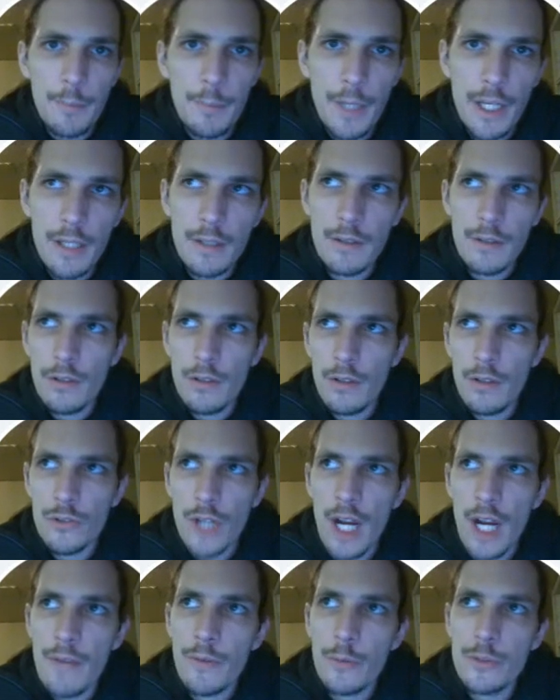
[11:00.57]
in. The
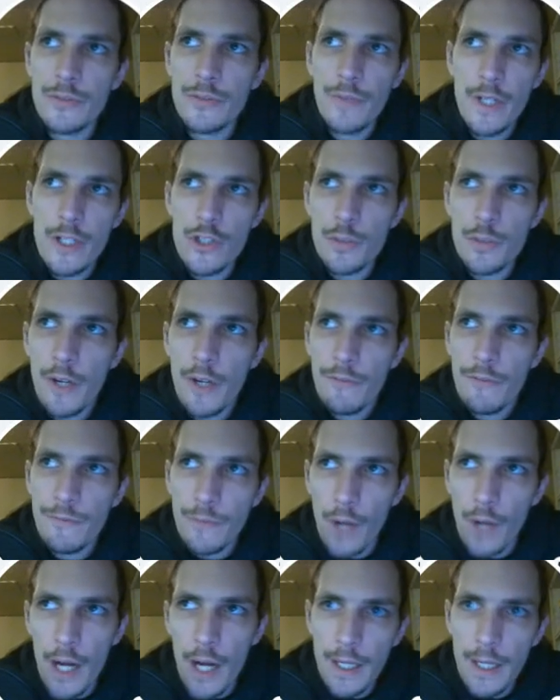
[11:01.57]
traffic was finished by
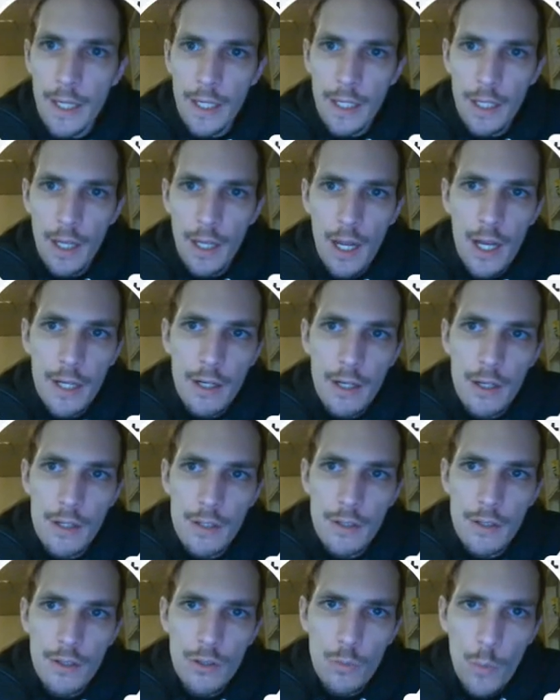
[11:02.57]
Friday. I got it
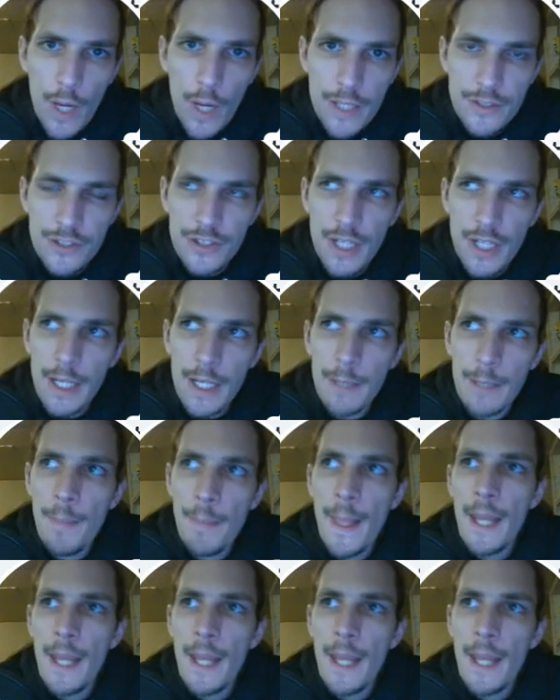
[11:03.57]
on a Wednesday.